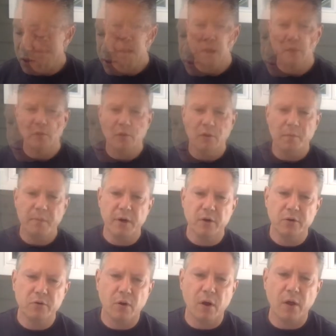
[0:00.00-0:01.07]
and so the
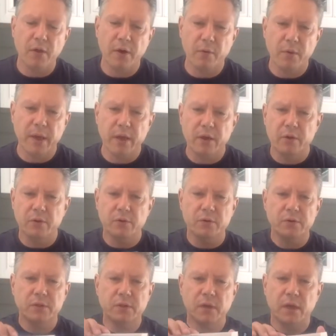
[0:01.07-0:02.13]
Biratrol that we
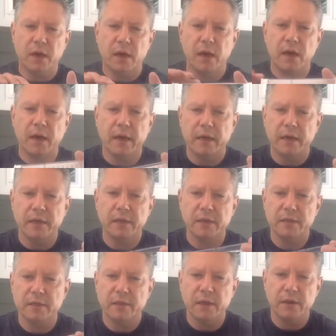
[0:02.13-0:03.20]
use
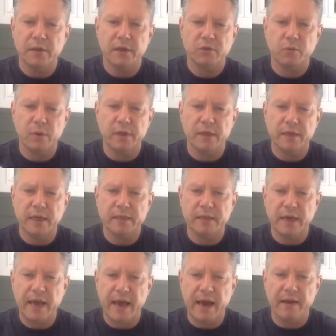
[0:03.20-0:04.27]
is this one that
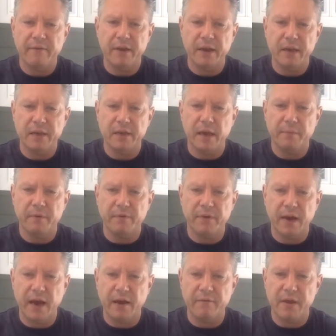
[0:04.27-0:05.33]
doesn't have any type of
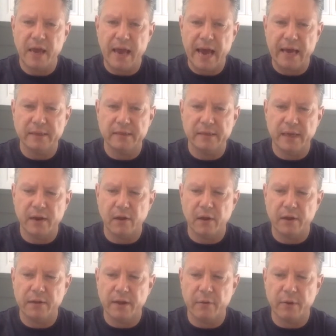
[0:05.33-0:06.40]
an IV ad set
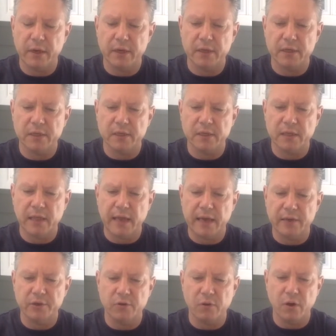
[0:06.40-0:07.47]
on it. That way you get to
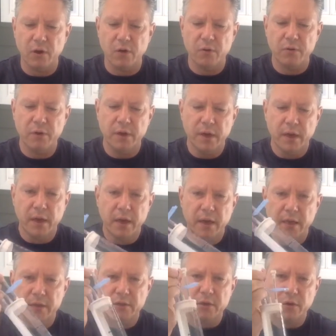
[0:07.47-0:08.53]
select your own.
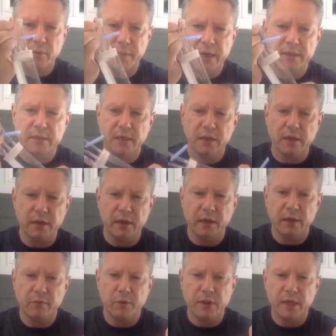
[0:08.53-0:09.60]
And so
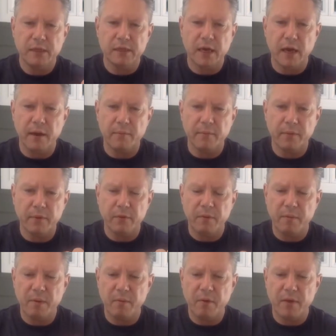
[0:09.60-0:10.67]
basically, when these come,
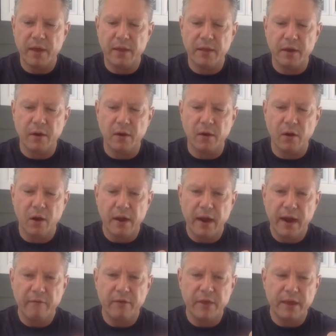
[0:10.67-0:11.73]
remember that
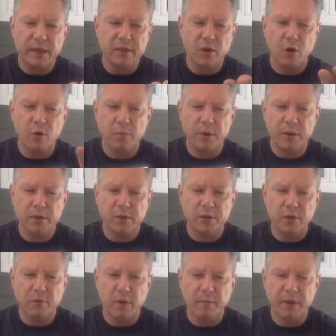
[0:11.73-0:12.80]
everything is open, so
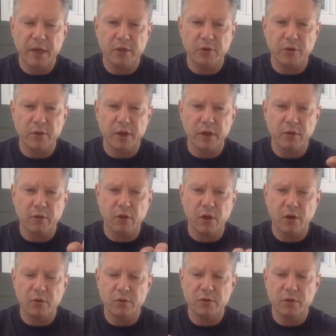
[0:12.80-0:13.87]
you want to make sure that you
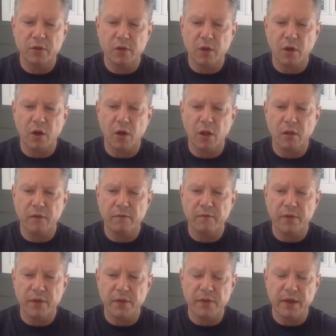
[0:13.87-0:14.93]
close all of
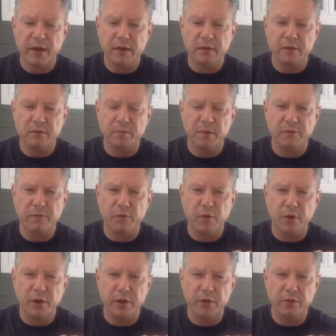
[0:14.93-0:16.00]
the things
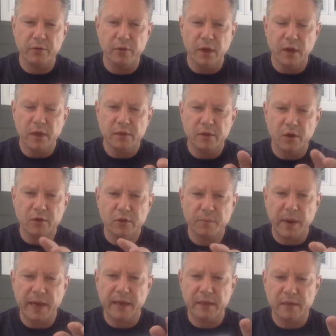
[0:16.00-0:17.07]
before you start
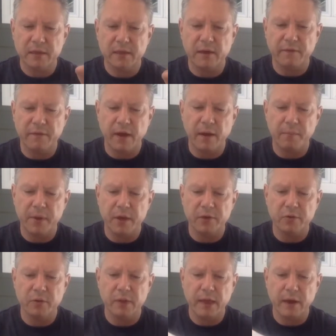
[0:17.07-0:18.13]
spiking stuff up
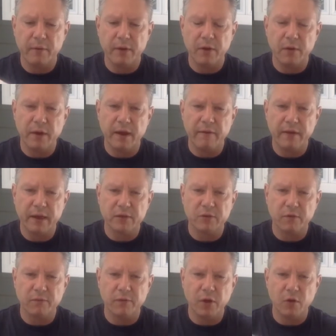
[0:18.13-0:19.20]
into it. That way you don't have
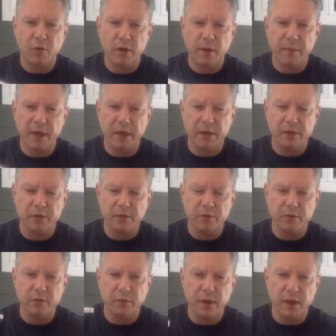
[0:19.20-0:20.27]
extra flow coming
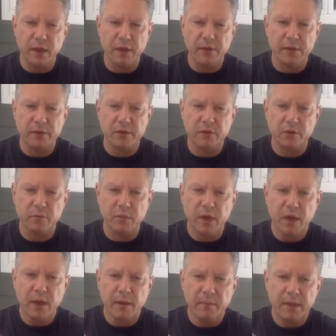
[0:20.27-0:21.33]
into this tube.
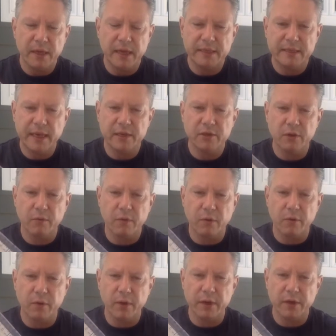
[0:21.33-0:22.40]
But essentially what
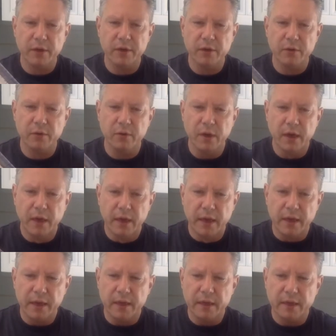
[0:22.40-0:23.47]
we're going to do
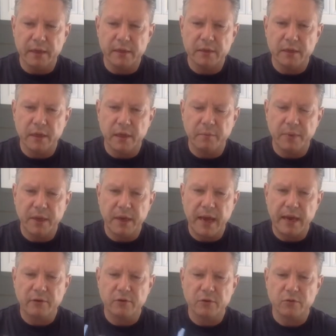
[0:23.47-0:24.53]
is, in
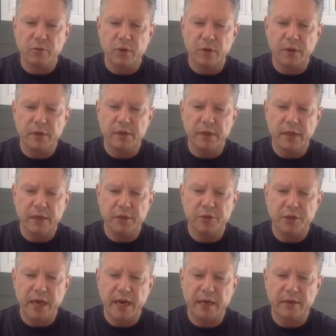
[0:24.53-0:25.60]
pediatrics, we're going to
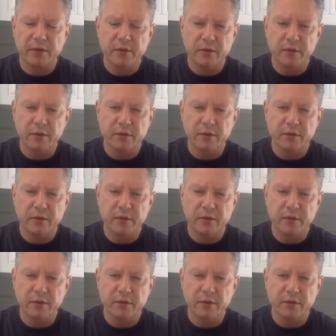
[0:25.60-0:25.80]
inject